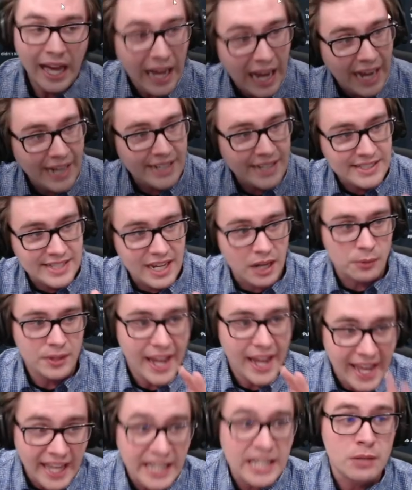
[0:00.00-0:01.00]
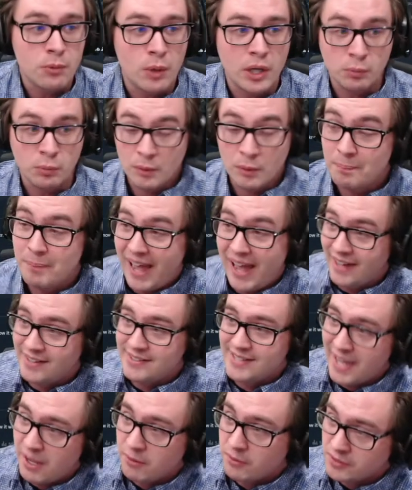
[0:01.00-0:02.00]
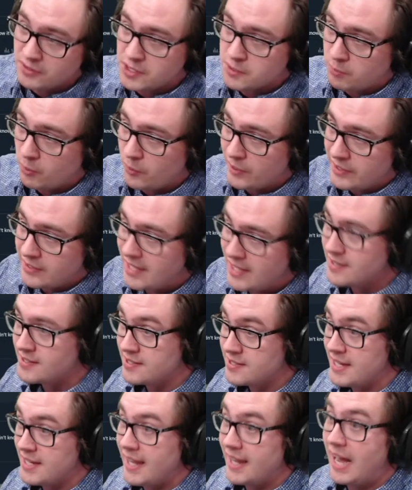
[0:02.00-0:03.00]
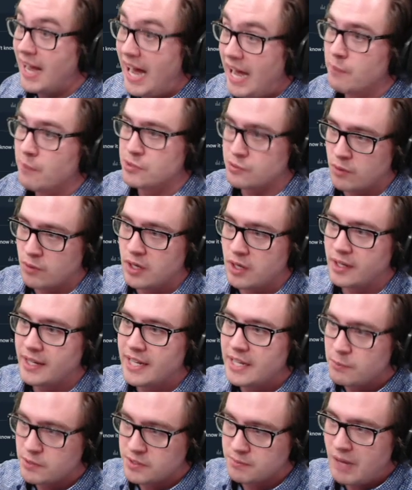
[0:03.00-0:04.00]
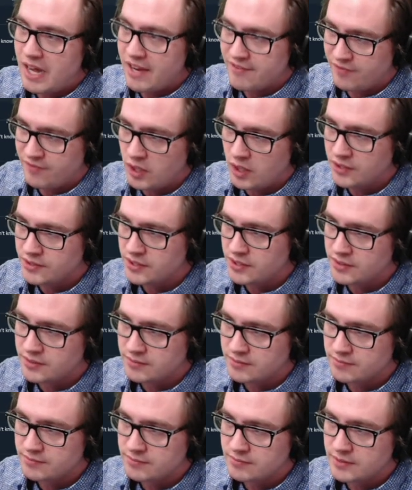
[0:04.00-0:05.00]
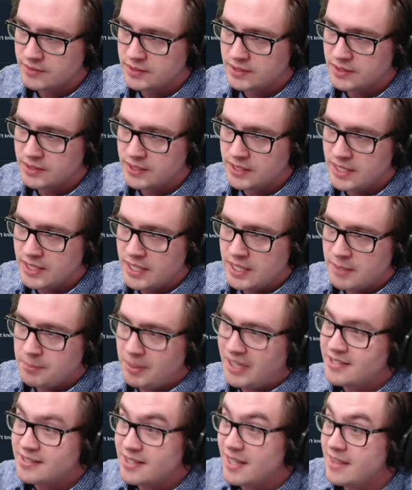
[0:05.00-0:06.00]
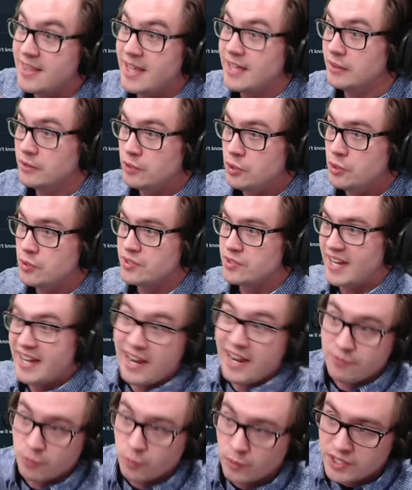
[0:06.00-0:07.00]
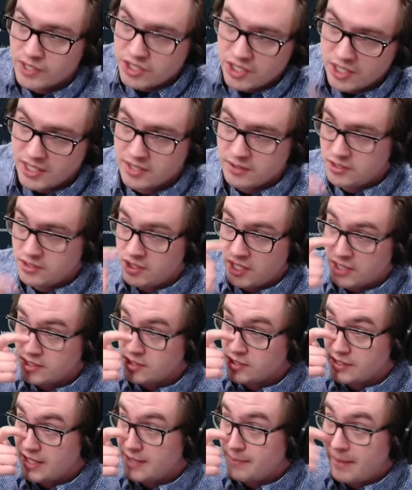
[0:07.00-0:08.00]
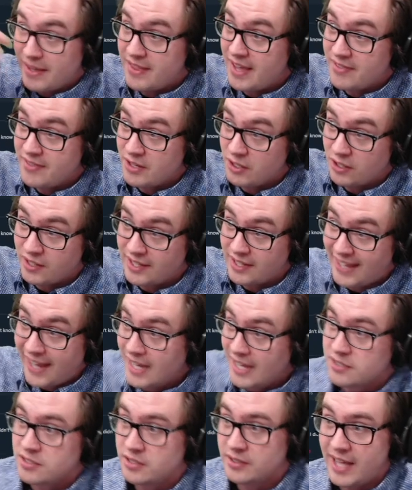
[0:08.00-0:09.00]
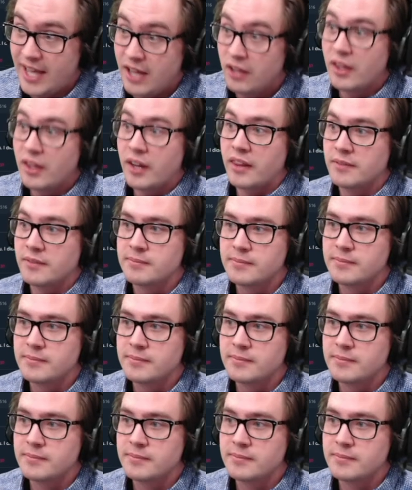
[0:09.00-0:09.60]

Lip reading: I doubt anyone will back down at this point and say, I was wrong, it was my fault. Because then they lose and everyone judges them, and they're going to cancel the hell out of them.